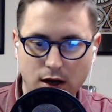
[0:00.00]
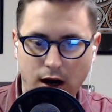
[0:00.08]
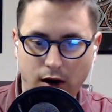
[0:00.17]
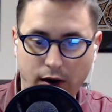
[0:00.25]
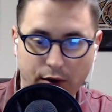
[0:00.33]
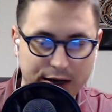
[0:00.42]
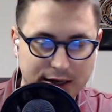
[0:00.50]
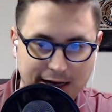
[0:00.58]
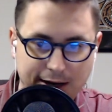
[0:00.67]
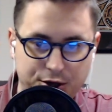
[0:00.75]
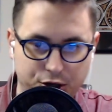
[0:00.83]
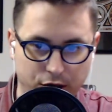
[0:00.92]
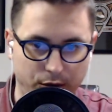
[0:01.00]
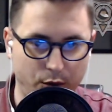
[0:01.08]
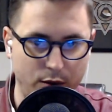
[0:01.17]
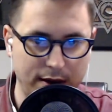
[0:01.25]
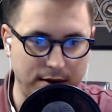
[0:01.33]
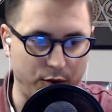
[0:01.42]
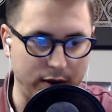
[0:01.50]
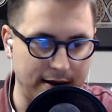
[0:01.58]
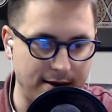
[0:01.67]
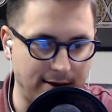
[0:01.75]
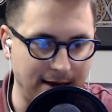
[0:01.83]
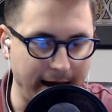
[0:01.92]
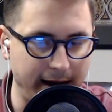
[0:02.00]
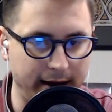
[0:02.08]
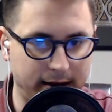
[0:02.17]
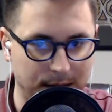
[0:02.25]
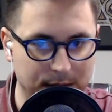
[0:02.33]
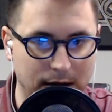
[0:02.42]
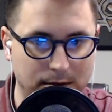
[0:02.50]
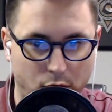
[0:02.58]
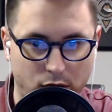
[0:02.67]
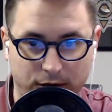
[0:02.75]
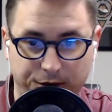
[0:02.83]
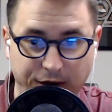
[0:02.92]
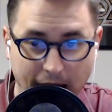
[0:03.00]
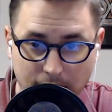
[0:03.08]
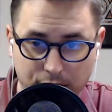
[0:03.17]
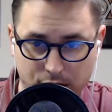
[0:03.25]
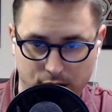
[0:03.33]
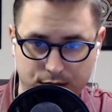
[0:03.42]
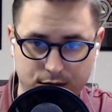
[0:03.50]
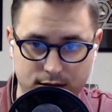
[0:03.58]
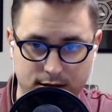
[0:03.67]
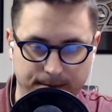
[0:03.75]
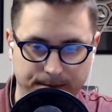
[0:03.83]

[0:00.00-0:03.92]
or, or a teacher when when they commit moral failures,